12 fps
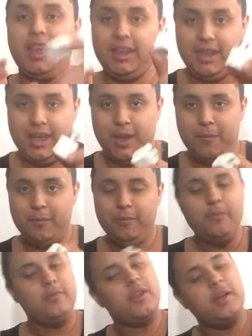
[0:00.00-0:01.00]
lightning
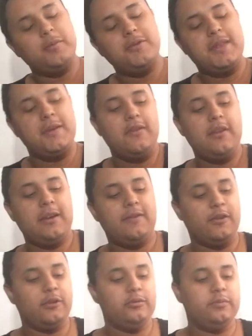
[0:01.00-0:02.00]
cable. Comes with every
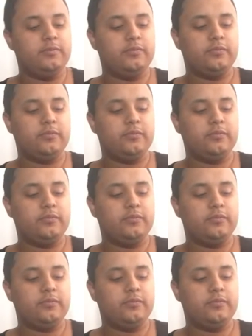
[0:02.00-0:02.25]
iPhone.